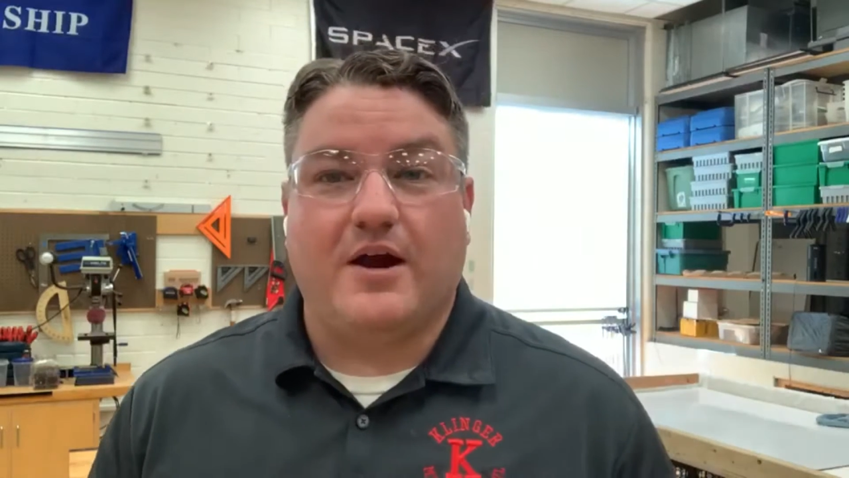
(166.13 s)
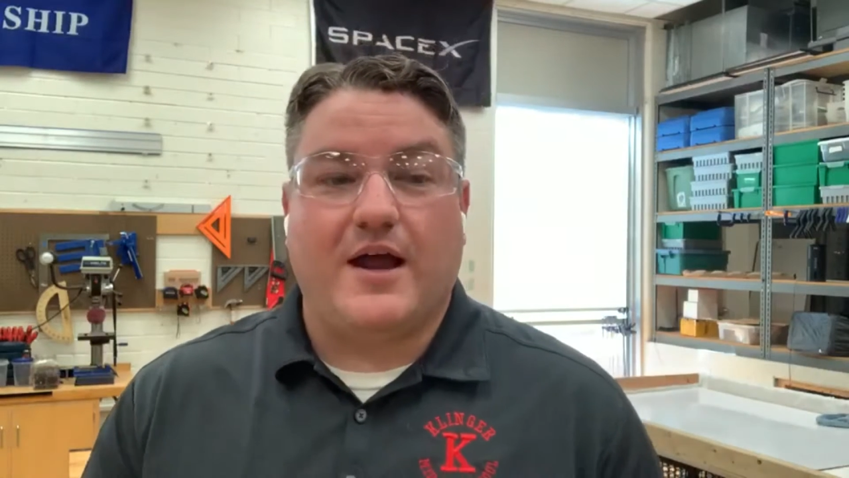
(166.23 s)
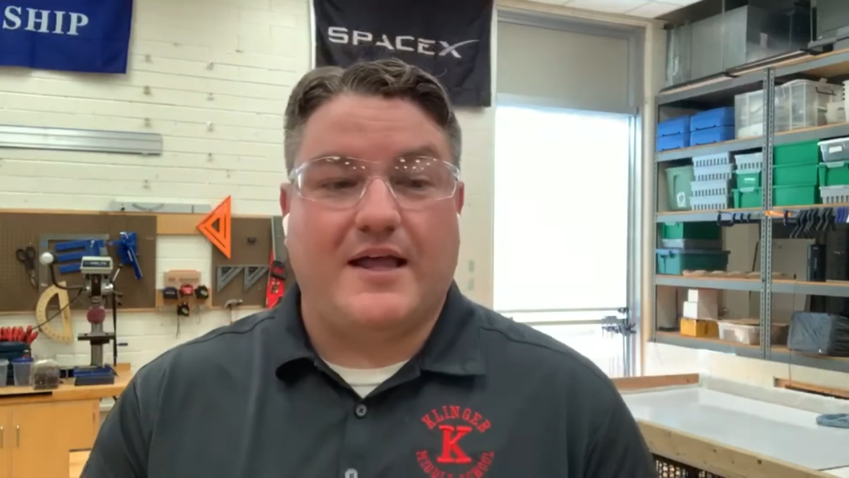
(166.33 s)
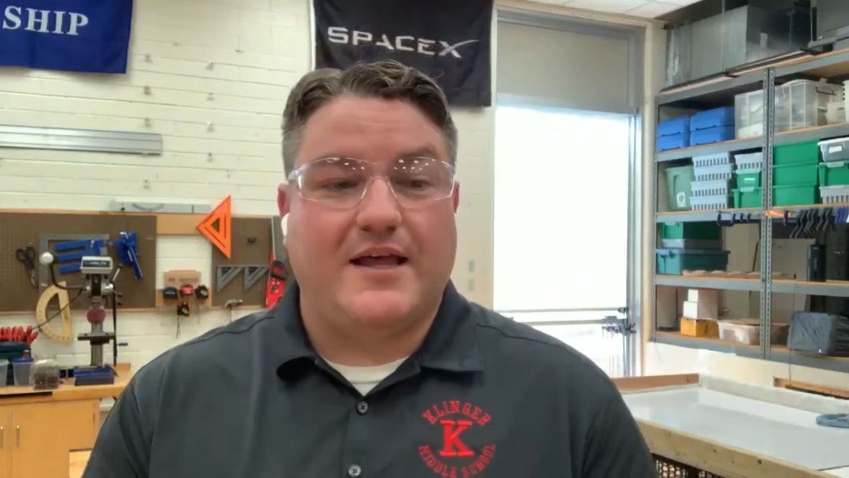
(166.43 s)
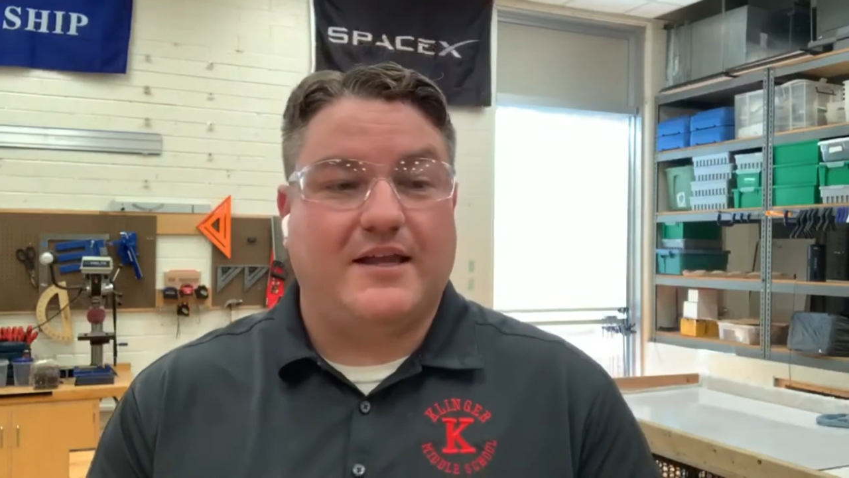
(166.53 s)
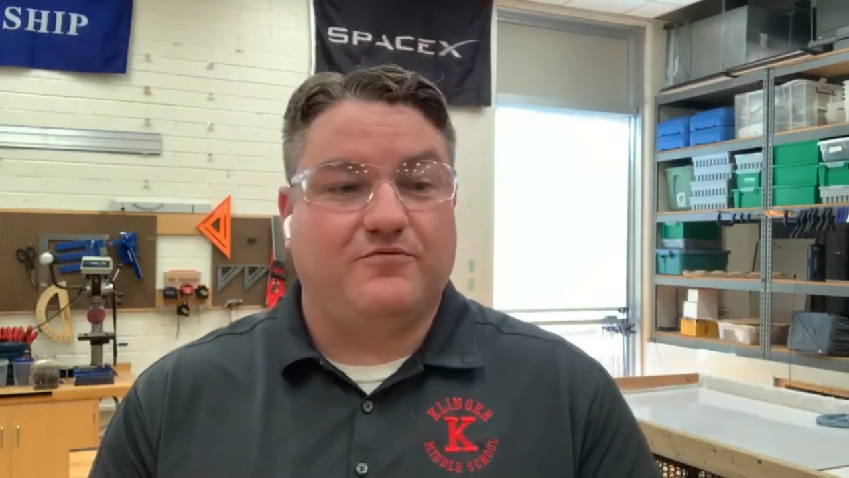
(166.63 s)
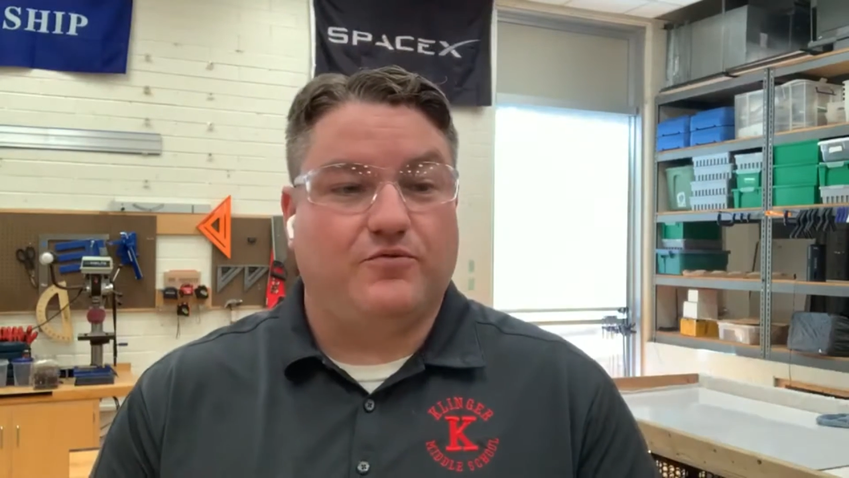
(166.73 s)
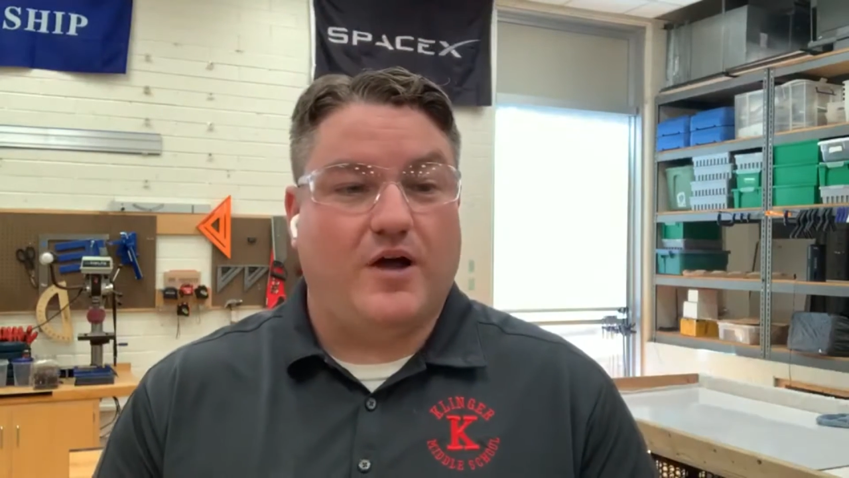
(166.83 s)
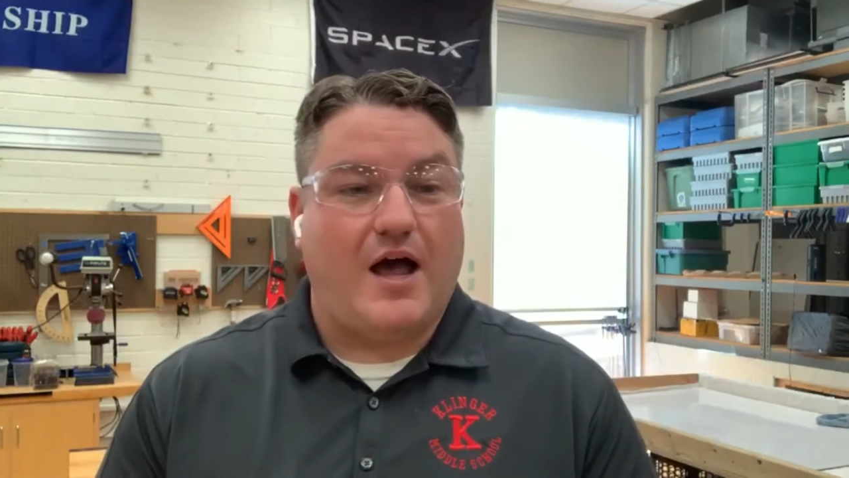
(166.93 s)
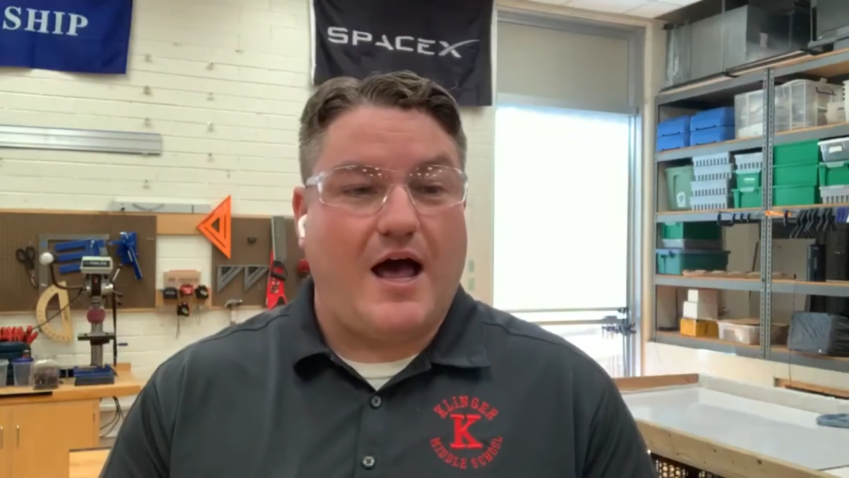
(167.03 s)
And
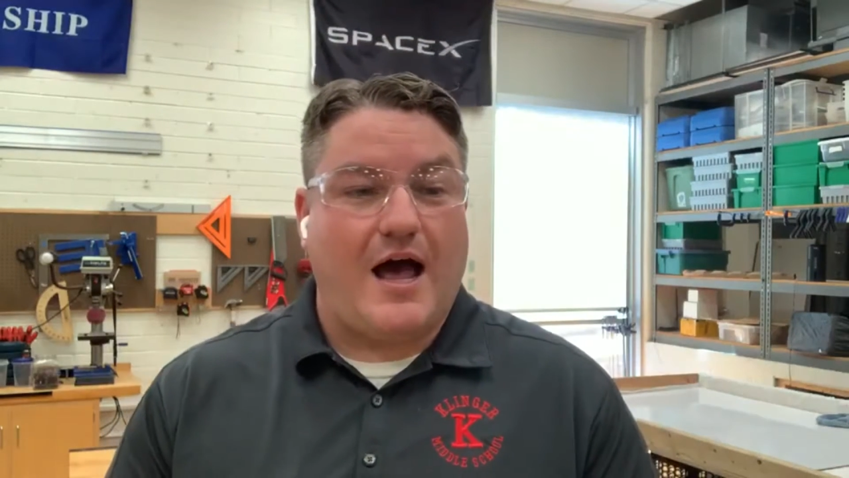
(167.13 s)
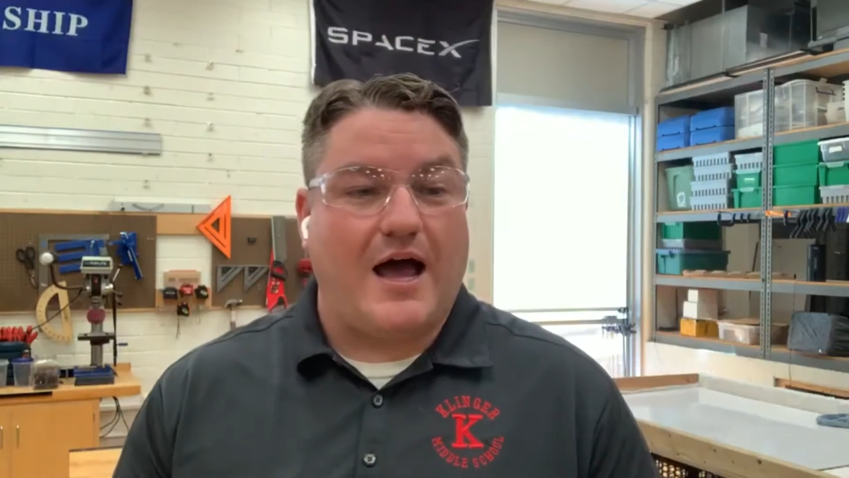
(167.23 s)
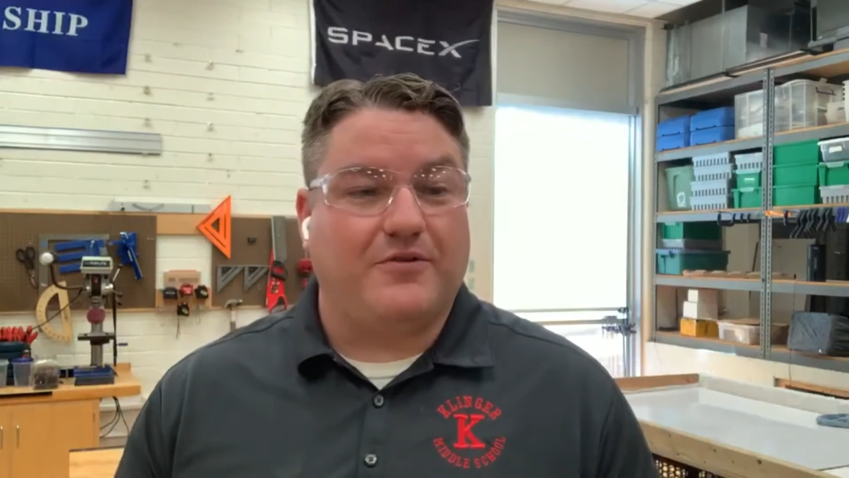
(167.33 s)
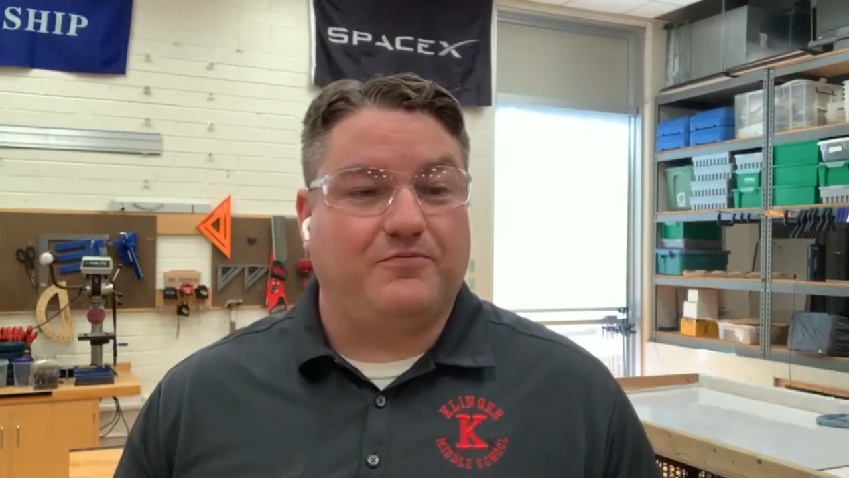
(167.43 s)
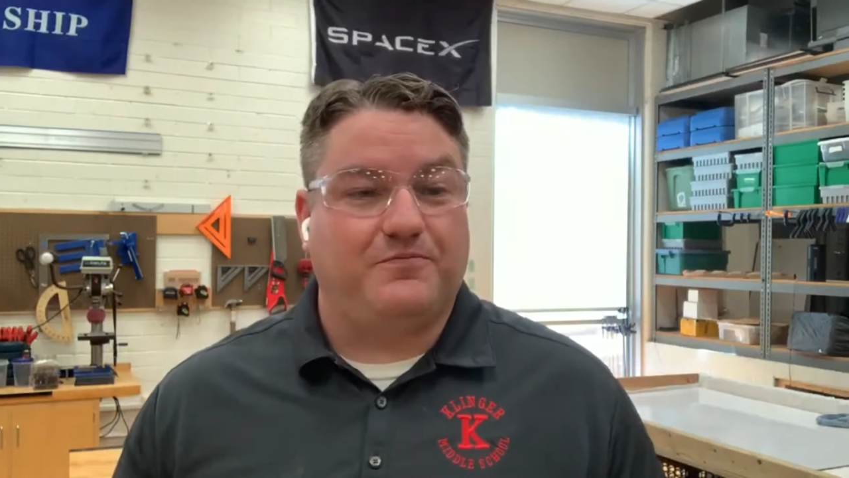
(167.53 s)
I